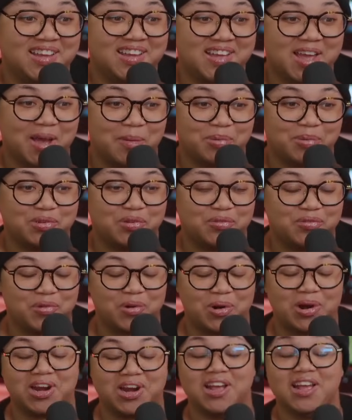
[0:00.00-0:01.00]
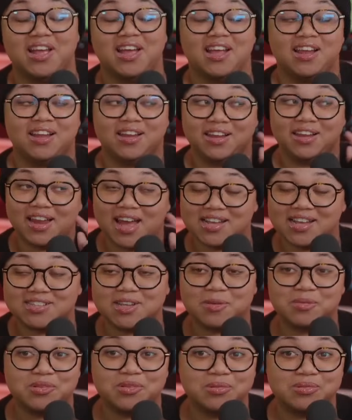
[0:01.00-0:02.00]
episode 4. Last
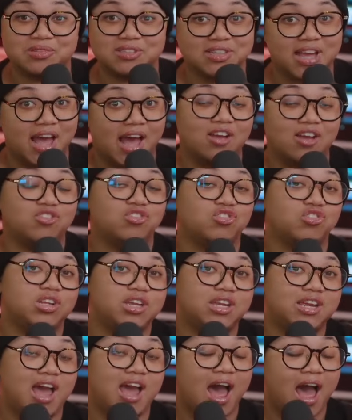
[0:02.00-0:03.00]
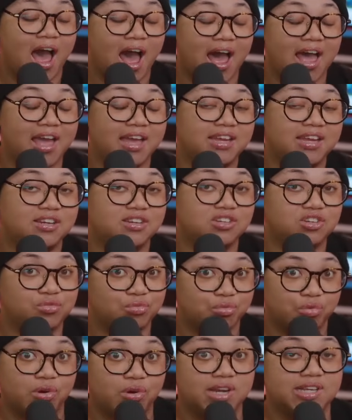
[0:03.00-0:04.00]
episode was actually kind
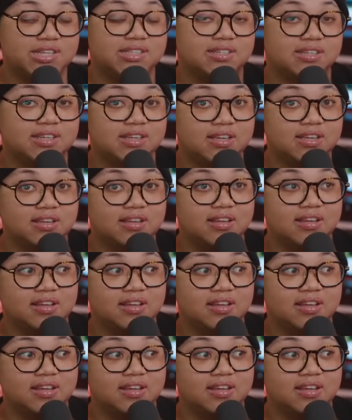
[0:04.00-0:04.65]
of crazy.